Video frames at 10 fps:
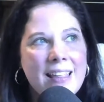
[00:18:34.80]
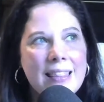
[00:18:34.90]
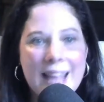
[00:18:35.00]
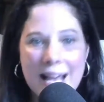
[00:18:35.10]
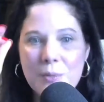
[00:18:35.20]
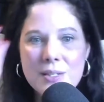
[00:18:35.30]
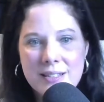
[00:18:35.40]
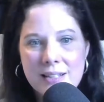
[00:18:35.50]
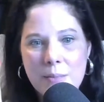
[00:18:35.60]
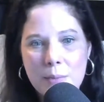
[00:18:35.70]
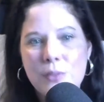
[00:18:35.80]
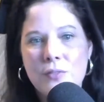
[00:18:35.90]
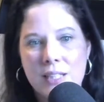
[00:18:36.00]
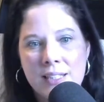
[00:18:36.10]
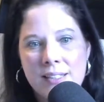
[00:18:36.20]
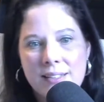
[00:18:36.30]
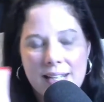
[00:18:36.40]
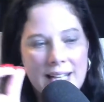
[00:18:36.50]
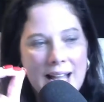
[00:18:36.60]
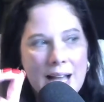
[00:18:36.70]
That was the movie
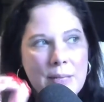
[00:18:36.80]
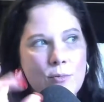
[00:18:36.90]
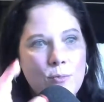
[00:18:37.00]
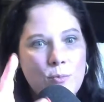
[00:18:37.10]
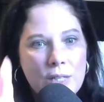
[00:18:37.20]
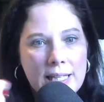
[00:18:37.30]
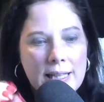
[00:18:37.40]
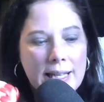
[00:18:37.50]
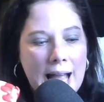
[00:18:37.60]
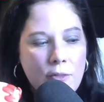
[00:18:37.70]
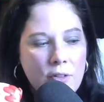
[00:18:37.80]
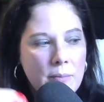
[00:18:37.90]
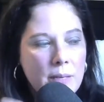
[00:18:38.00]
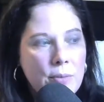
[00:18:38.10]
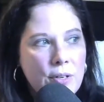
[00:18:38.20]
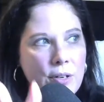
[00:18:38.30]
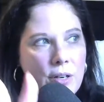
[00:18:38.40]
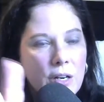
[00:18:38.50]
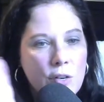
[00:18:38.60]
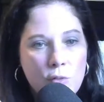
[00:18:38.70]
that got me really like I remember
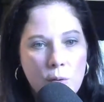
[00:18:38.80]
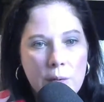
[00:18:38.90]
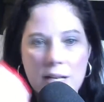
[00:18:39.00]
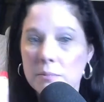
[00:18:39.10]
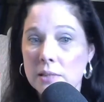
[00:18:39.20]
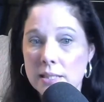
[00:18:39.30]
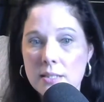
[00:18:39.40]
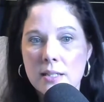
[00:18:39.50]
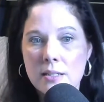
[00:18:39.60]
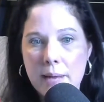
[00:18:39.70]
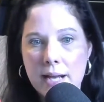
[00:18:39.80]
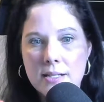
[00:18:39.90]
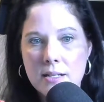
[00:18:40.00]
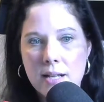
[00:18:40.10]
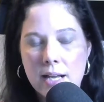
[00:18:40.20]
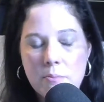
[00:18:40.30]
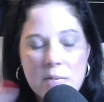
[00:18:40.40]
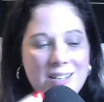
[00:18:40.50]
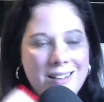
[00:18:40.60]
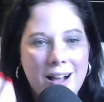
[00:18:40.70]
growing up listening to Patsy Cline,
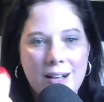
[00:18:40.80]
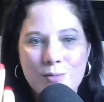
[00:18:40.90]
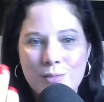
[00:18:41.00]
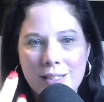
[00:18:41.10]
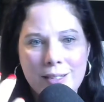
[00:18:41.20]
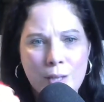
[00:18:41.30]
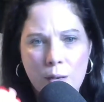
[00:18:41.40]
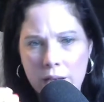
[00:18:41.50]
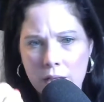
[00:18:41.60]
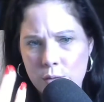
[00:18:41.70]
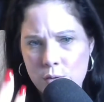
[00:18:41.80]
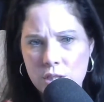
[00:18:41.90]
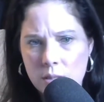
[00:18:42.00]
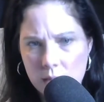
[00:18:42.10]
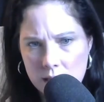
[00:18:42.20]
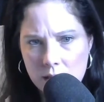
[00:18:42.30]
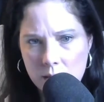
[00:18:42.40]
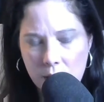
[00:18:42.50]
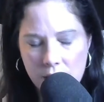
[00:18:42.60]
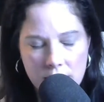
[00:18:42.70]
but not really knowing who she was as a
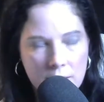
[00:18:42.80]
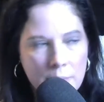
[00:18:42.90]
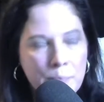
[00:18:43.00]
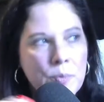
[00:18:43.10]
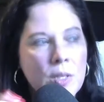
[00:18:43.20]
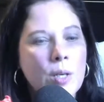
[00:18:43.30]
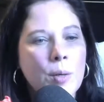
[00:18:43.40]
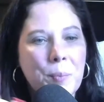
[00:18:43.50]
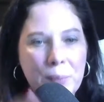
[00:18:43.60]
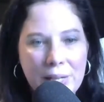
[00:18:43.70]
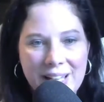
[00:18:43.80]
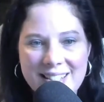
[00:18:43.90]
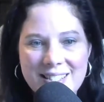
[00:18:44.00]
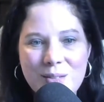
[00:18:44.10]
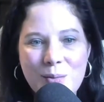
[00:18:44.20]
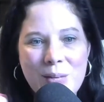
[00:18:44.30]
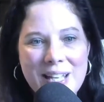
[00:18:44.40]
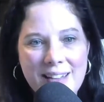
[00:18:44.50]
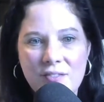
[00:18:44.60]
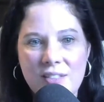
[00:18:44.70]
person. But we
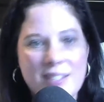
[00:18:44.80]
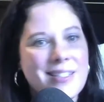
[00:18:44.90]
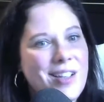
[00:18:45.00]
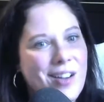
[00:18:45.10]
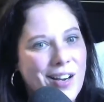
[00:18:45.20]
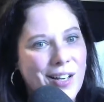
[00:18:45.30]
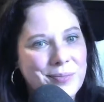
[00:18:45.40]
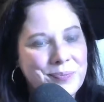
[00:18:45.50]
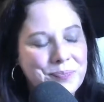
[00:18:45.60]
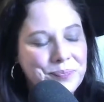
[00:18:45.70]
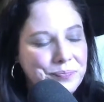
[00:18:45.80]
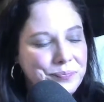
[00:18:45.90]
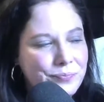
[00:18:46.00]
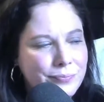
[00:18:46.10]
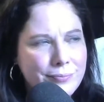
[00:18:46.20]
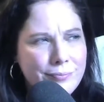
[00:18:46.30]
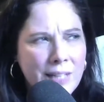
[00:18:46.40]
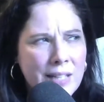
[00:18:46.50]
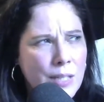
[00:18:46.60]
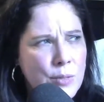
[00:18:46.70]
got a VCR.
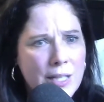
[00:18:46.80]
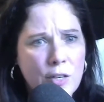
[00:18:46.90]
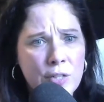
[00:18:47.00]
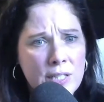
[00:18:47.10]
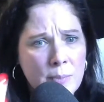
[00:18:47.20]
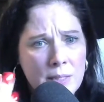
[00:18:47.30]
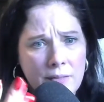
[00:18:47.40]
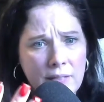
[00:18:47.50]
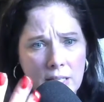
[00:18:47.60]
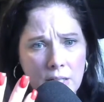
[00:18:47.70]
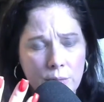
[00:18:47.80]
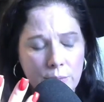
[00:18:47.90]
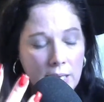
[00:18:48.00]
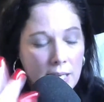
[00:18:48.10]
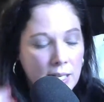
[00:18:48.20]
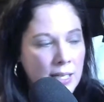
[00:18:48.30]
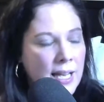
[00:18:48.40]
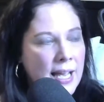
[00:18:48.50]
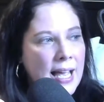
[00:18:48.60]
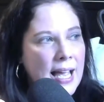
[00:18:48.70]
I think it was like Christmas of 83
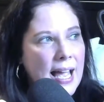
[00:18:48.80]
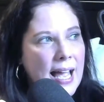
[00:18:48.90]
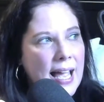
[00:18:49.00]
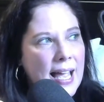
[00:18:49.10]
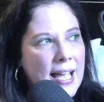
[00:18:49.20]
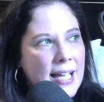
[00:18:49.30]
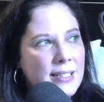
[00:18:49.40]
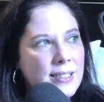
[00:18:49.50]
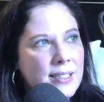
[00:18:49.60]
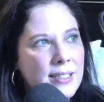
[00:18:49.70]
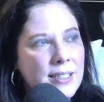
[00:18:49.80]
and